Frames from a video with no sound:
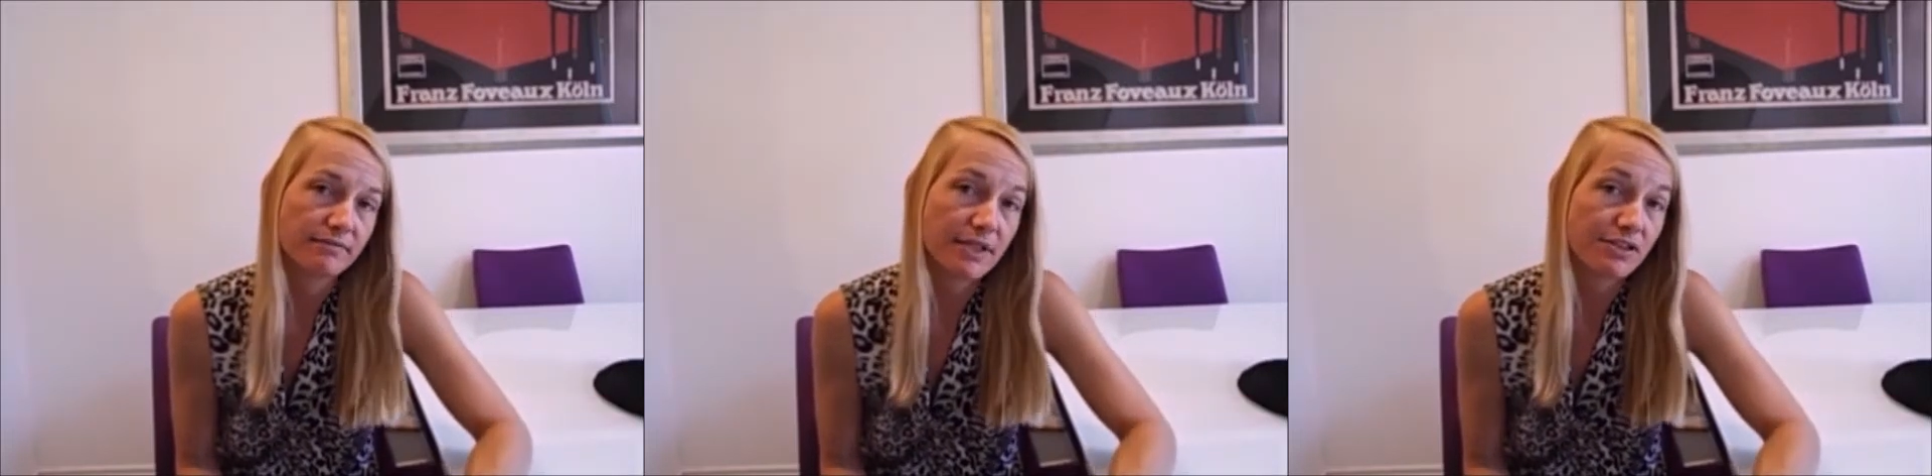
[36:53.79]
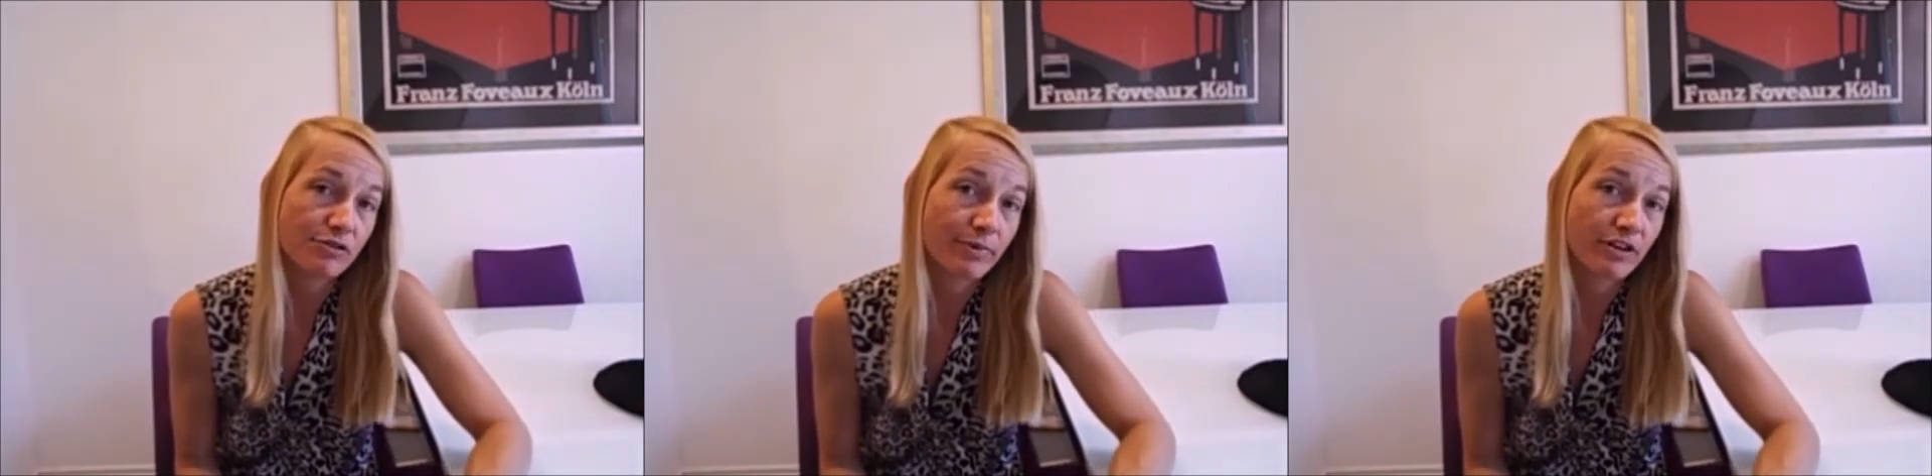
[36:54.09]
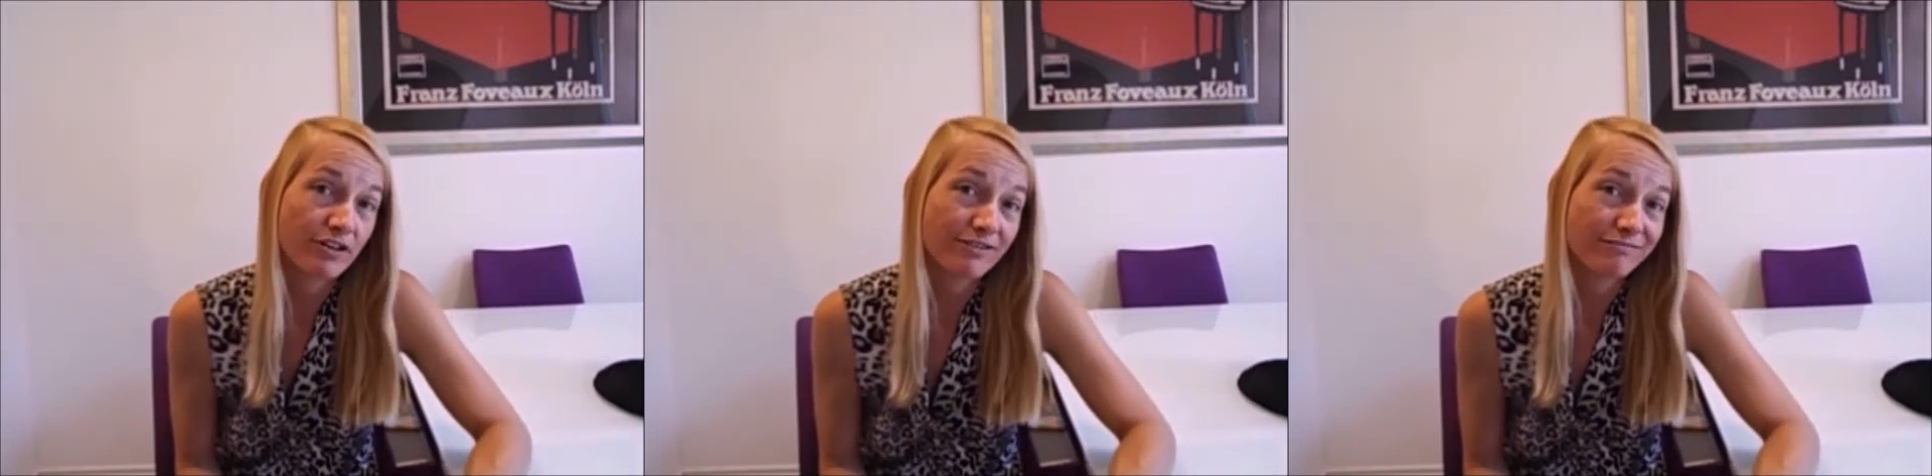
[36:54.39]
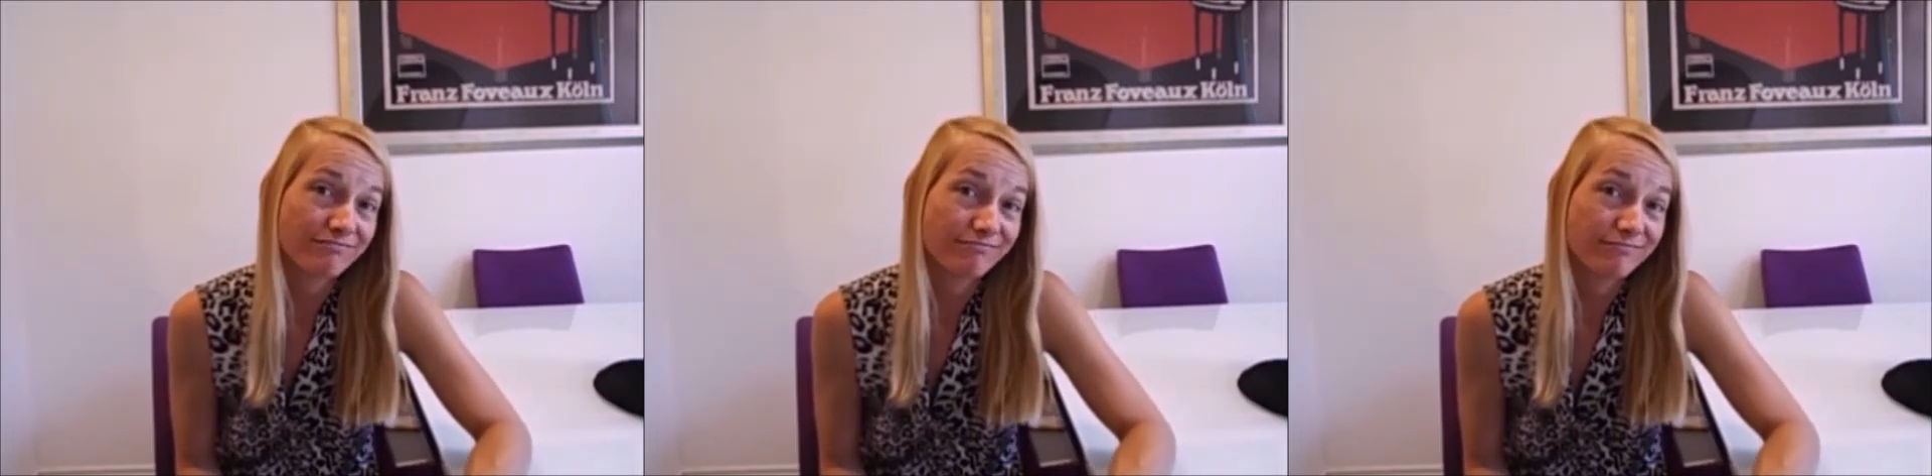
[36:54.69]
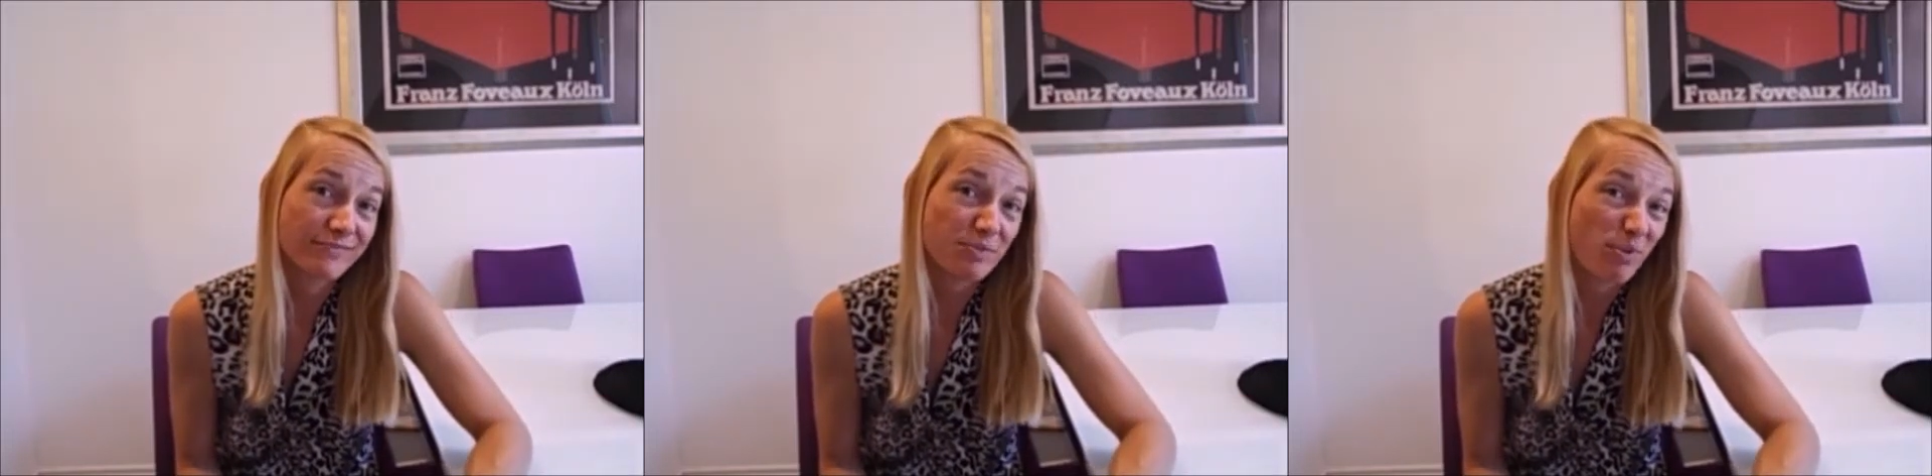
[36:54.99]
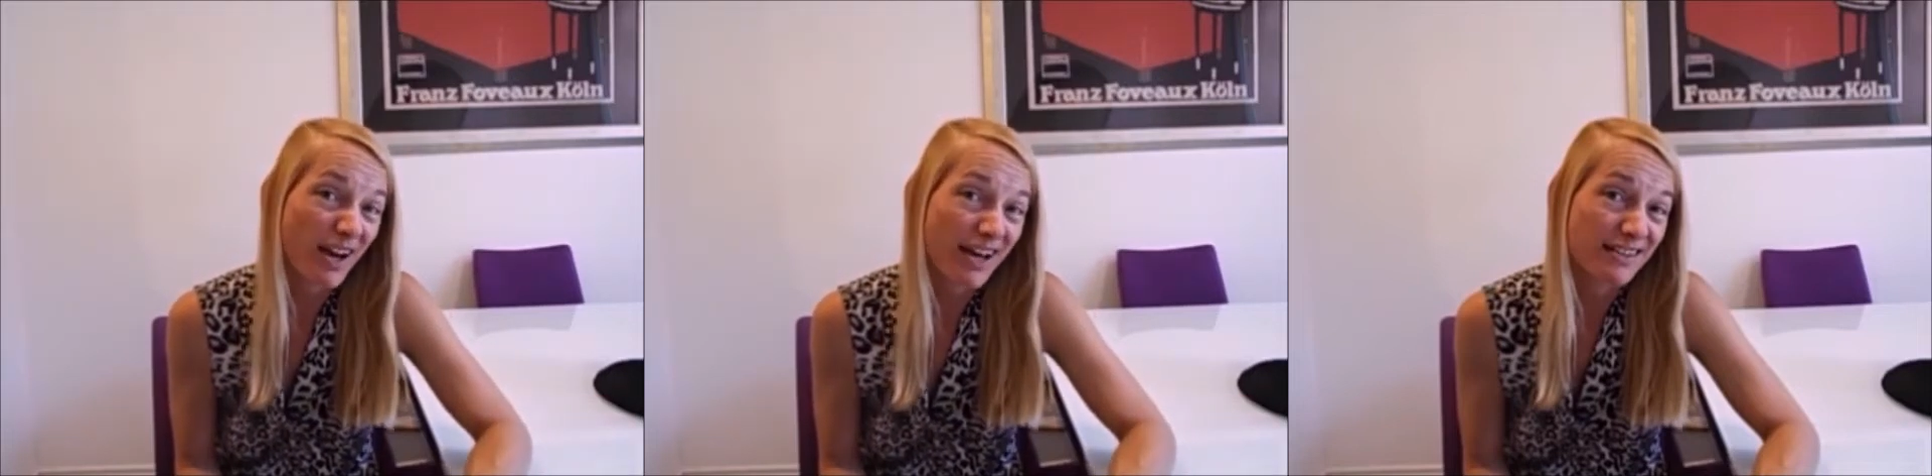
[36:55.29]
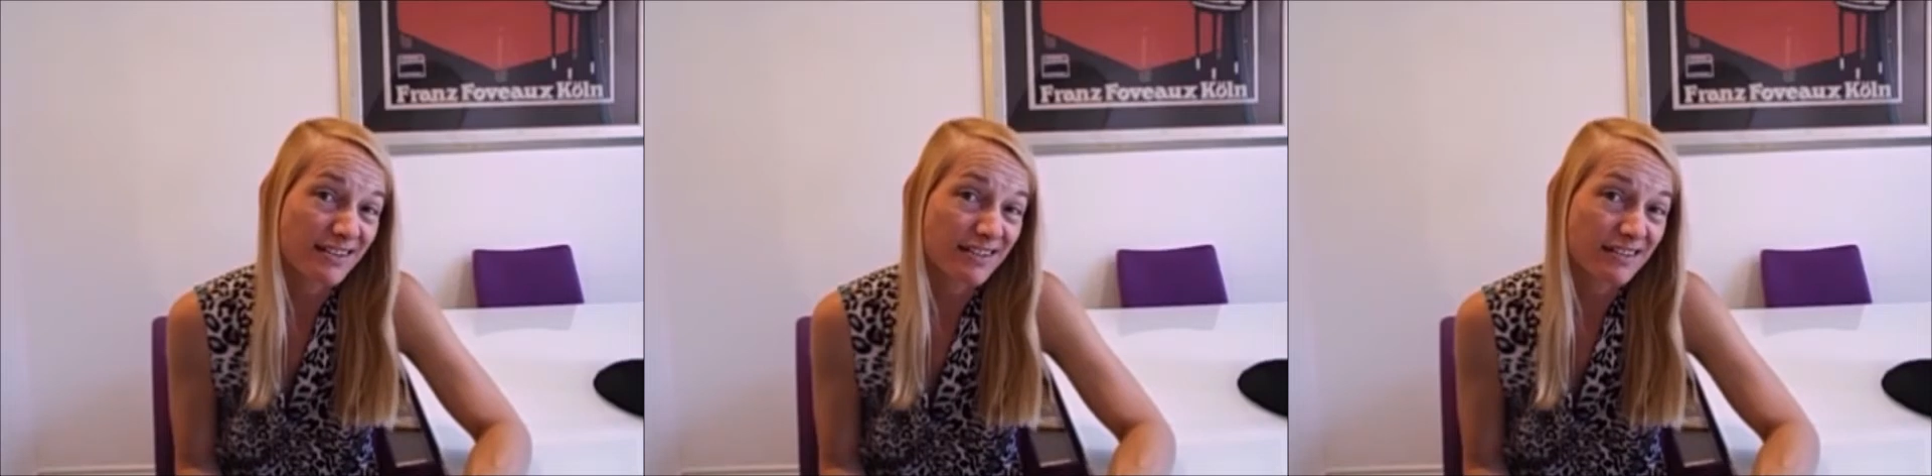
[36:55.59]
miserable,
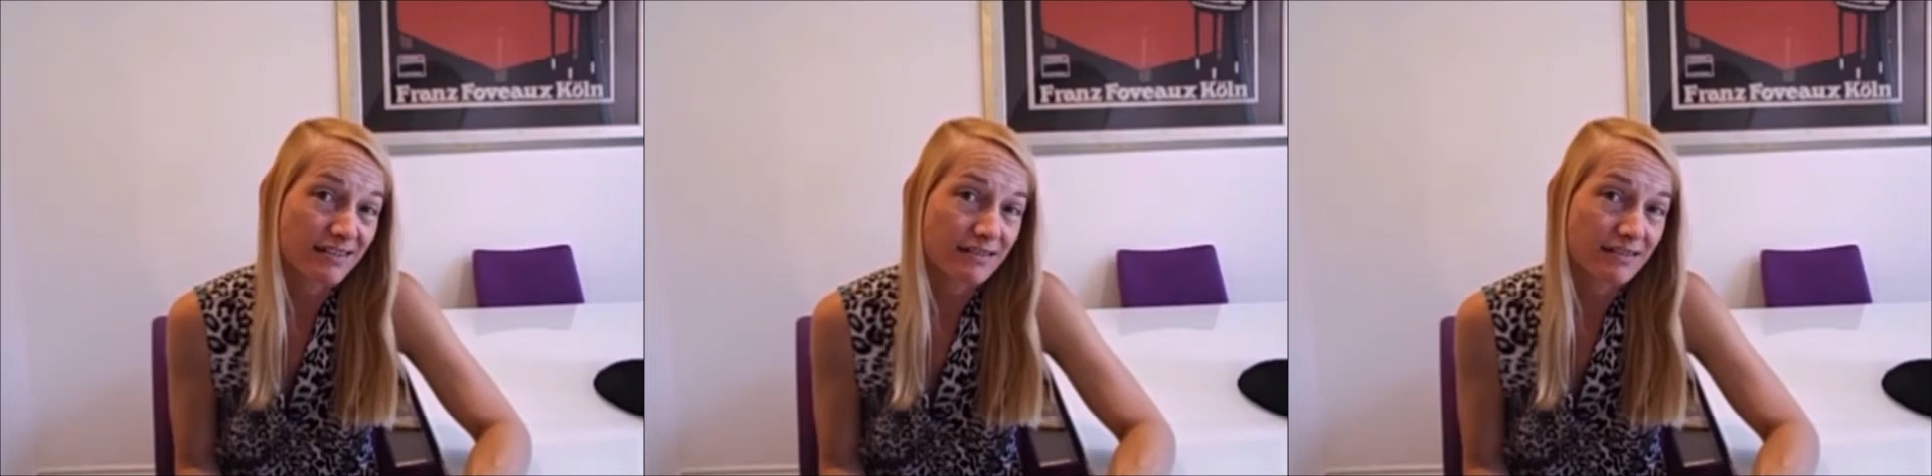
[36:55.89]
depressed.